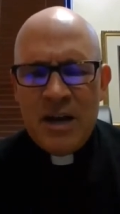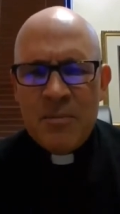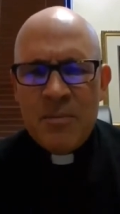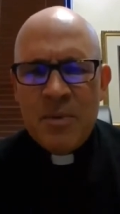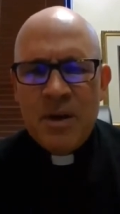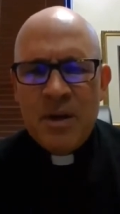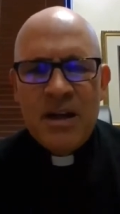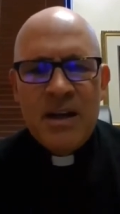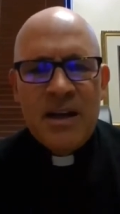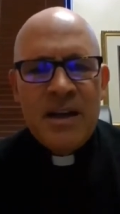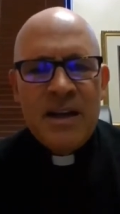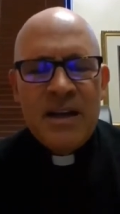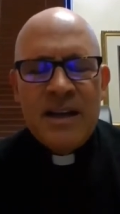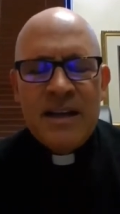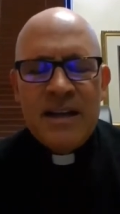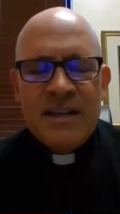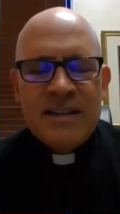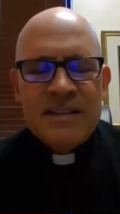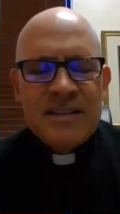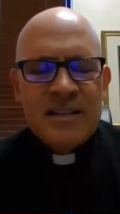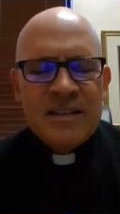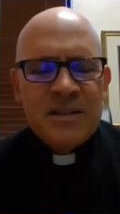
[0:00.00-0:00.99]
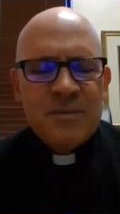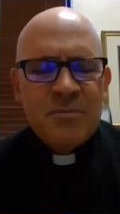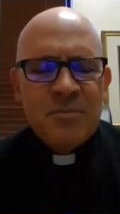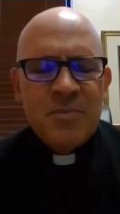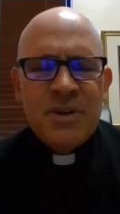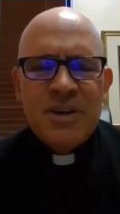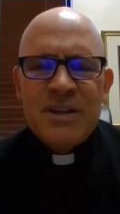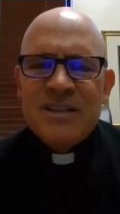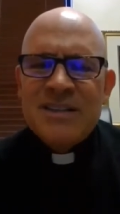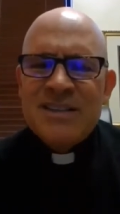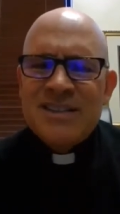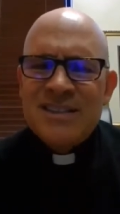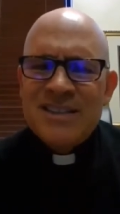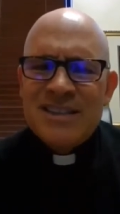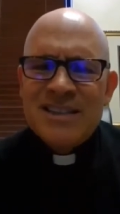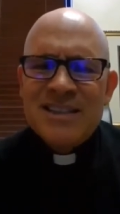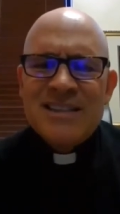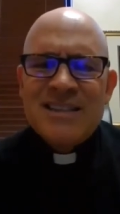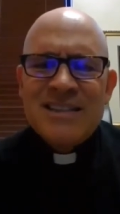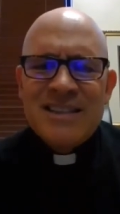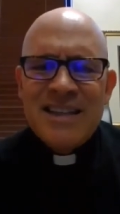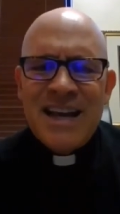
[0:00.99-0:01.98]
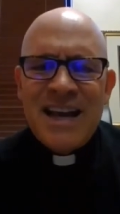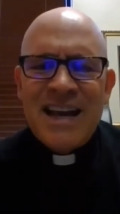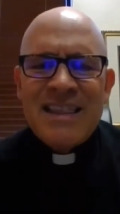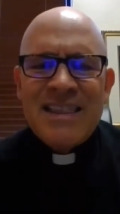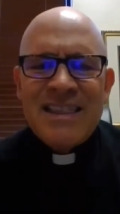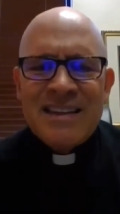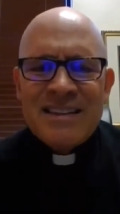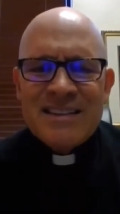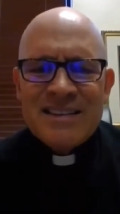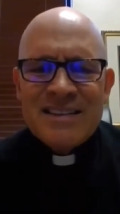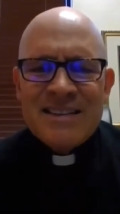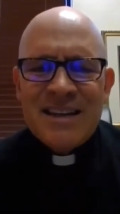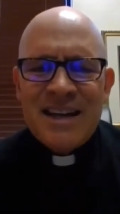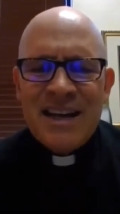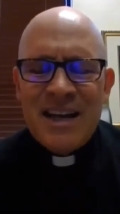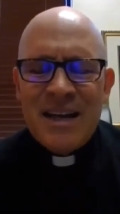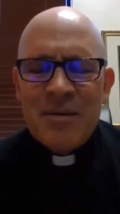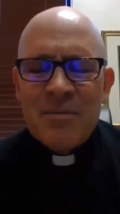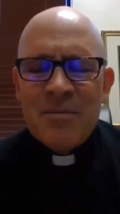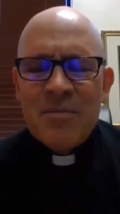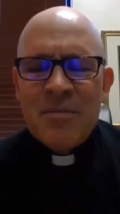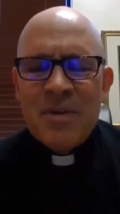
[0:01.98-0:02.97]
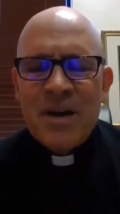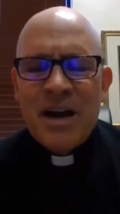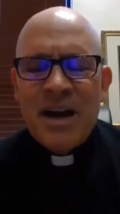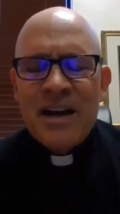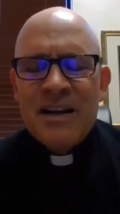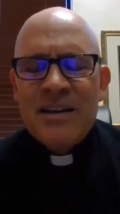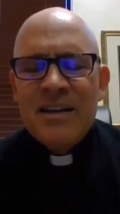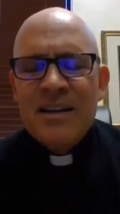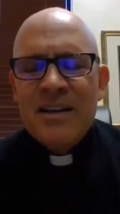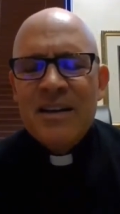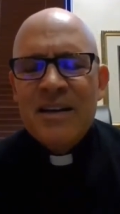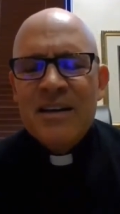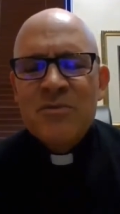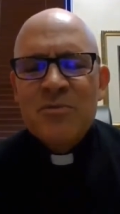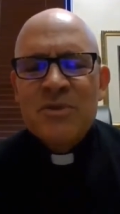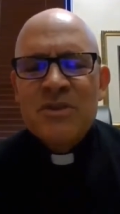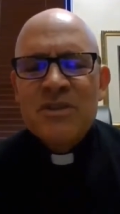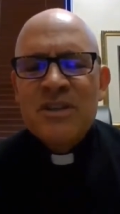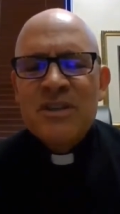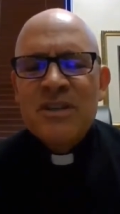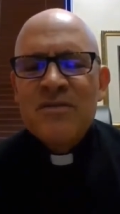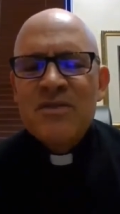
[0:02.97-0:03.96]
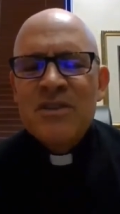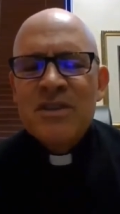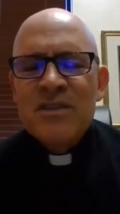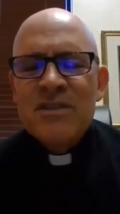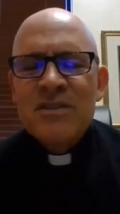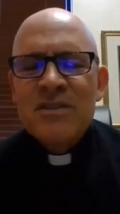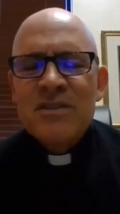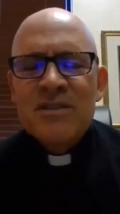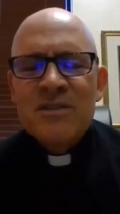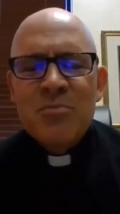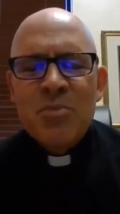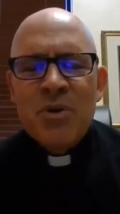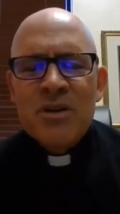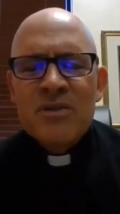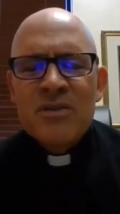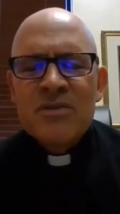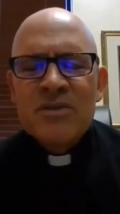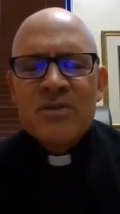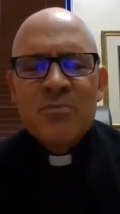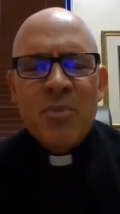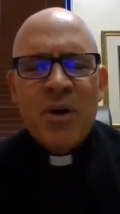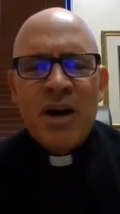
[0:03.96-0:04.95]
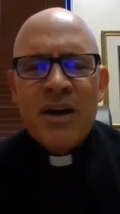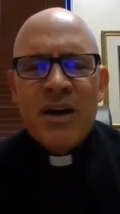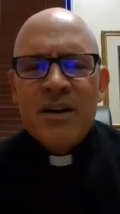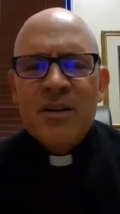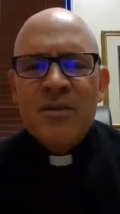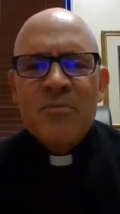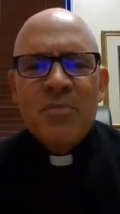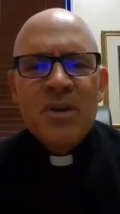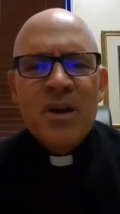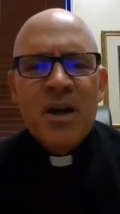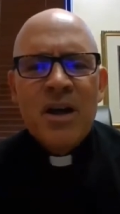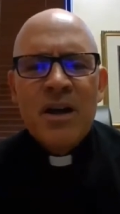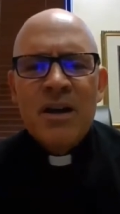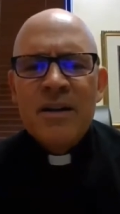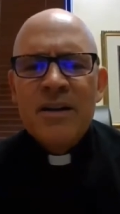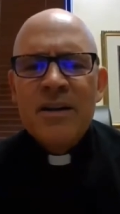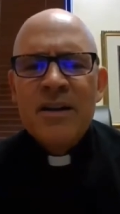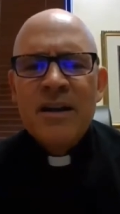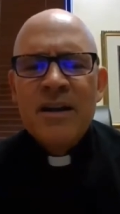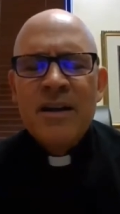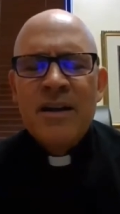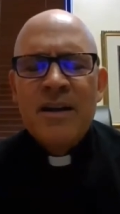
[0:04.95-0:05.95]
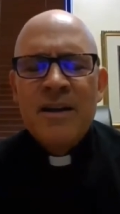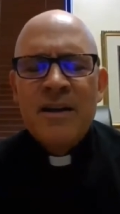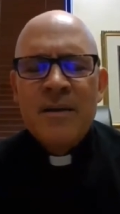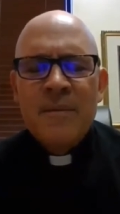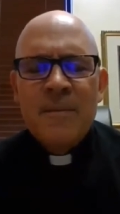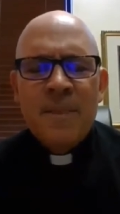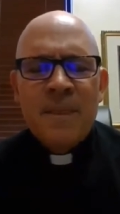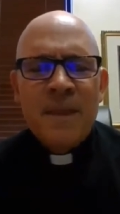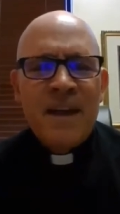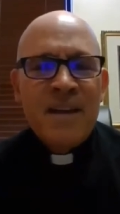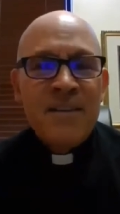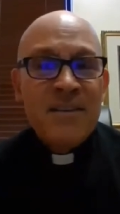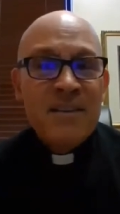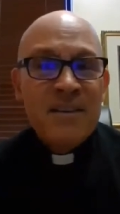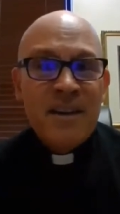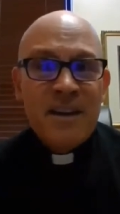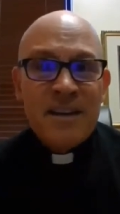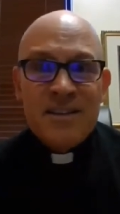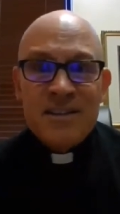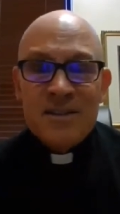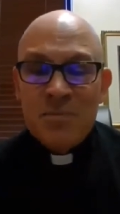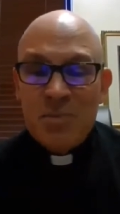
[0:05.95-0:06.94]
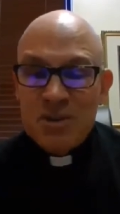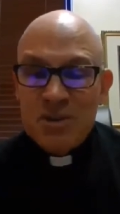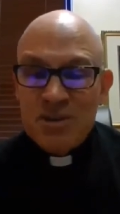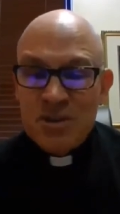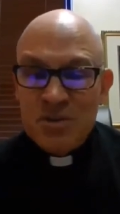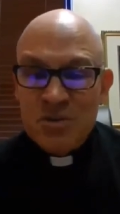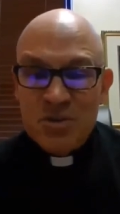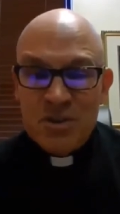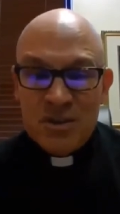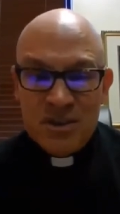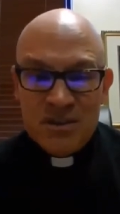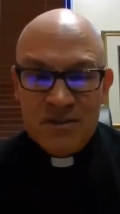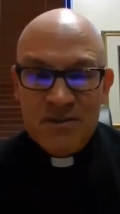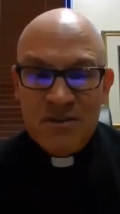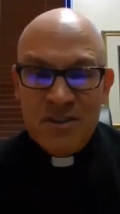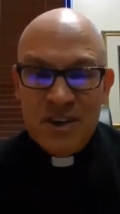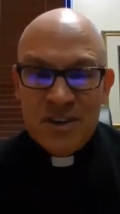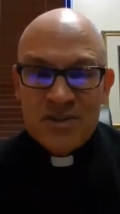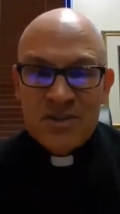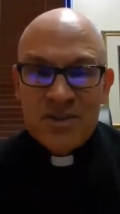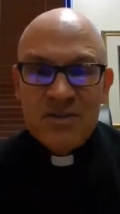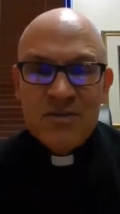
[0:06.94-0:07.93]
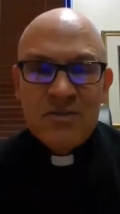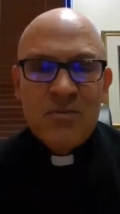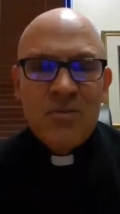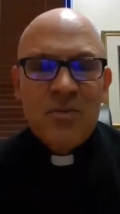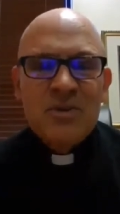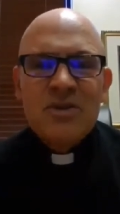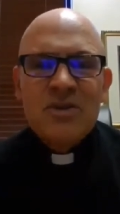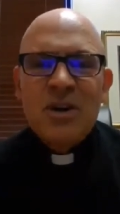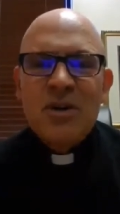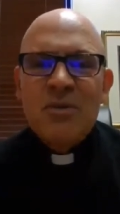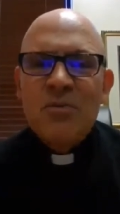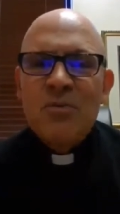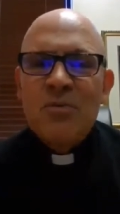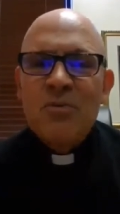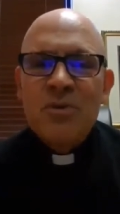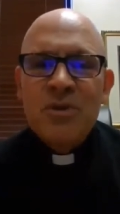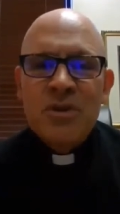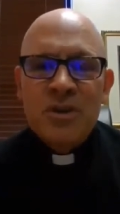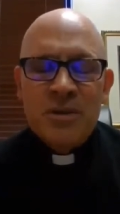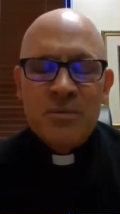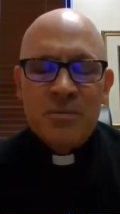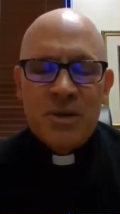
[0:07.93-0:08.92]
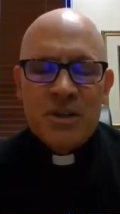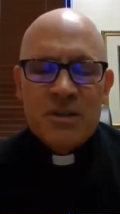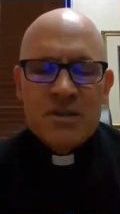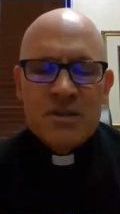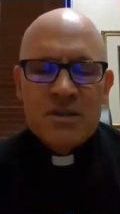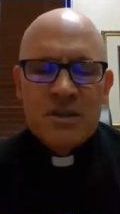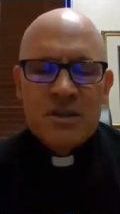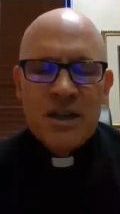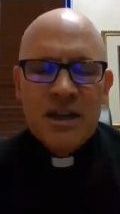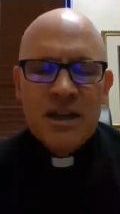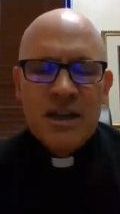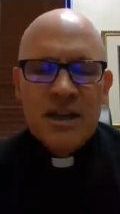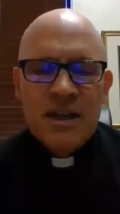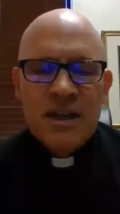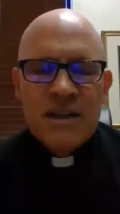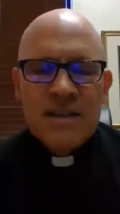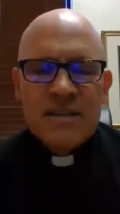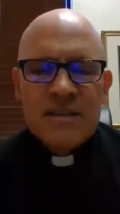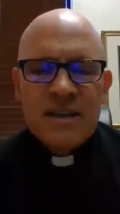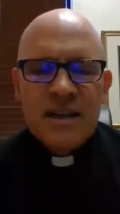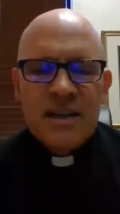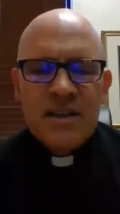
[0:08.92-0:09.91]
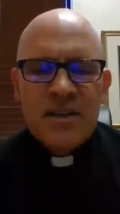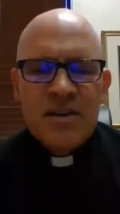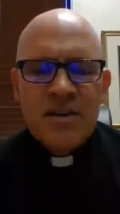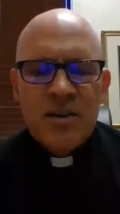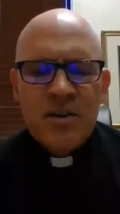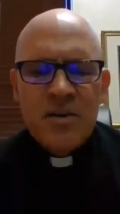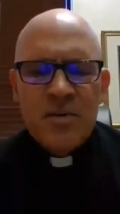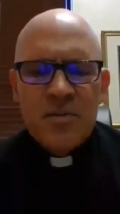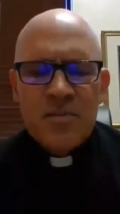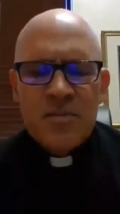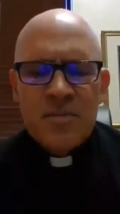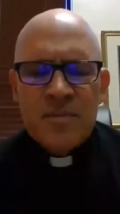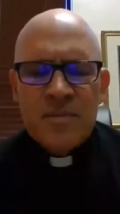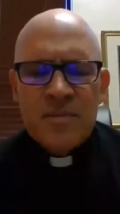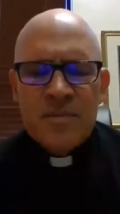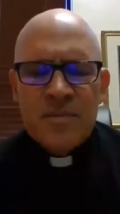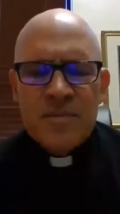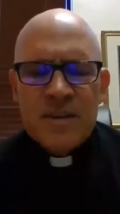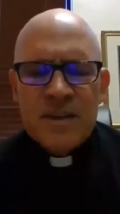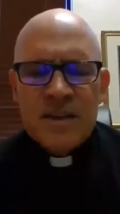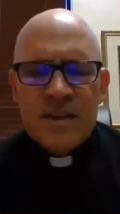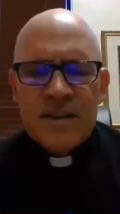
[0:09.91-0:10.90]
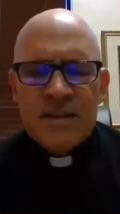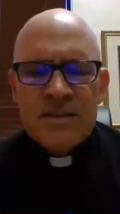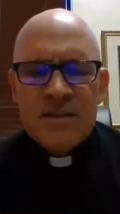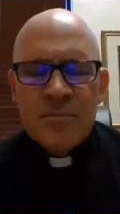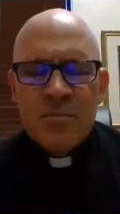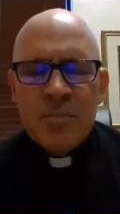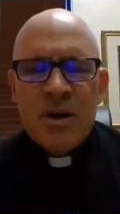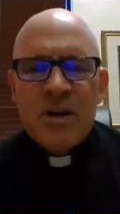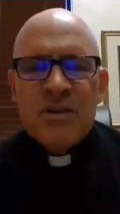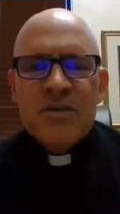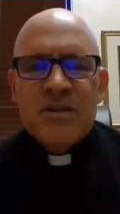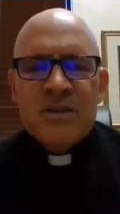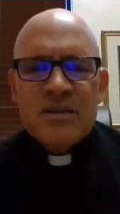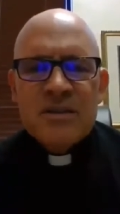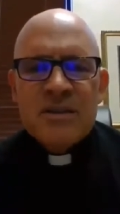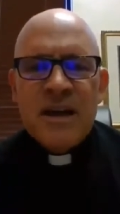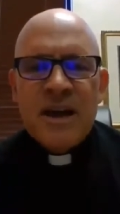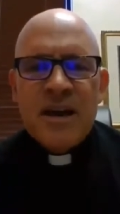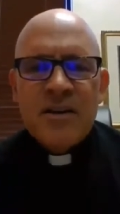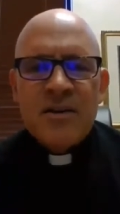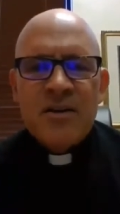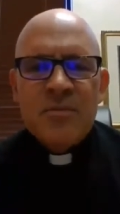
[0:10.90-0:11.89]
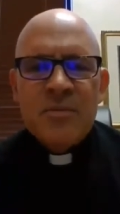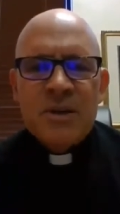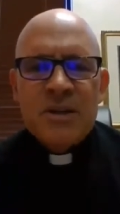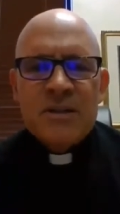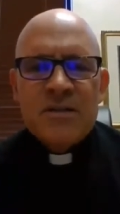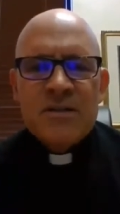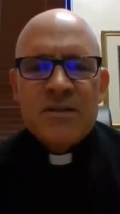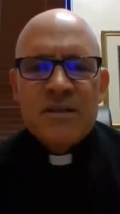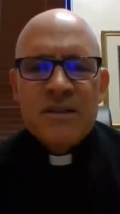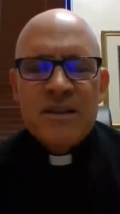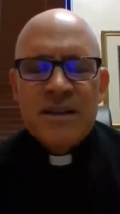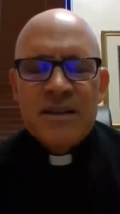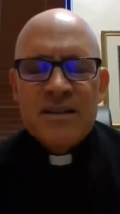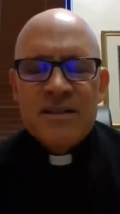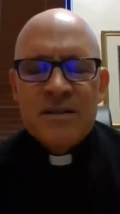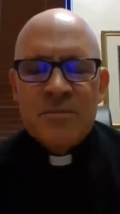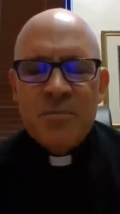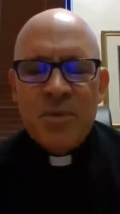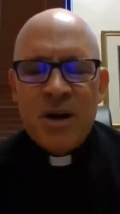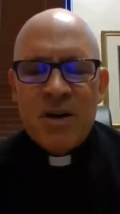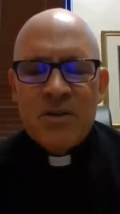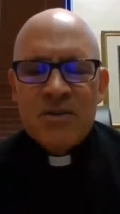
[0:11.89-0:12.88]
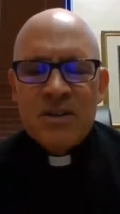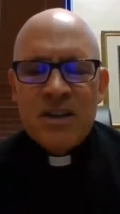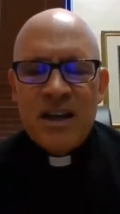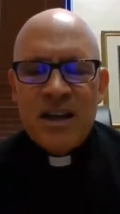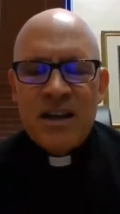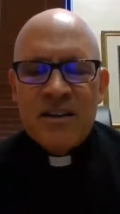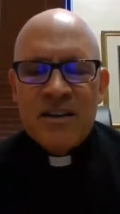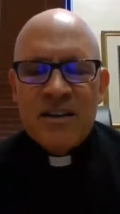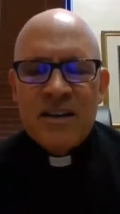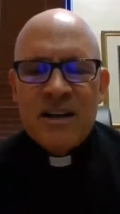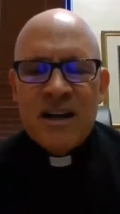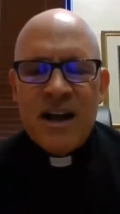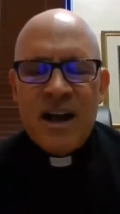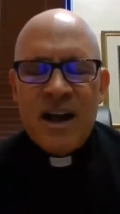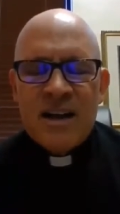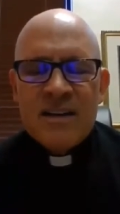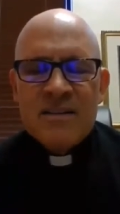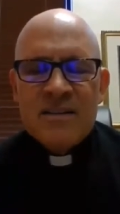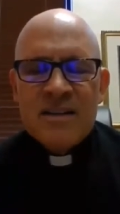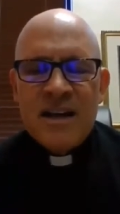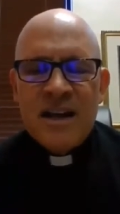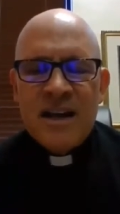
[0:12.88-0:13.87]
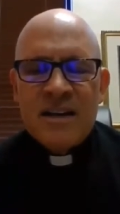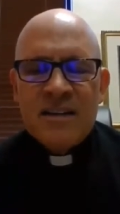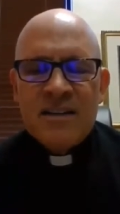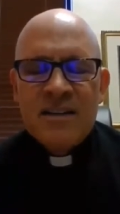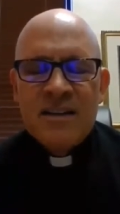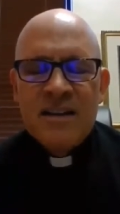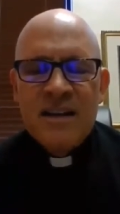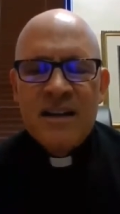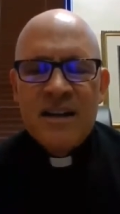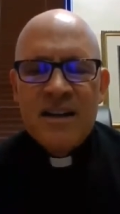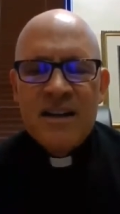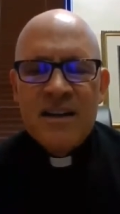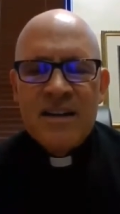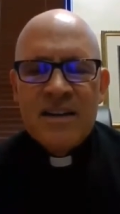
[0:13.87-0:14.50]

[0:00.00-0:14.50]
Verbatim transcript: the time. He says, but it's just not the same. I didn't get to receive Jesus' precious body and blood. And then, like, especially going to confession, which I really miss. It's like, you know, it's about the sacraments. It's about that contact,